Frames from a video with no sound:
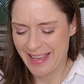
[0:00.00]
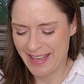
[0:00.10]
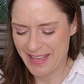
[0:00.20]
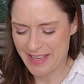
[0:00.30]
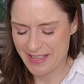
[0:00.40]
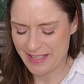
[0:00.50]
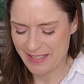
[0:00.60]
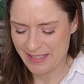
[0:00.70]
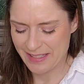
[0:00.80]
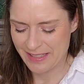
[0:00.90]

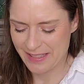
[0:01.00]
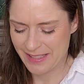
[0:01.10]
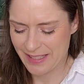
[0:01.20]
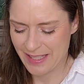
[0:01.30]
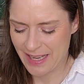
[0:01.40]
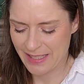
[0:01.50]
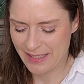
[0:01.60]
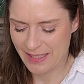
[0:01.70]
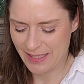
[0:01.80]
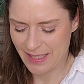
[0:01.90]
and I
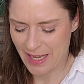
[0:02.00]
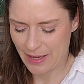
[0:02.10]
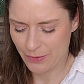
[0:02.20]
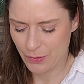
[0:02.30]
did have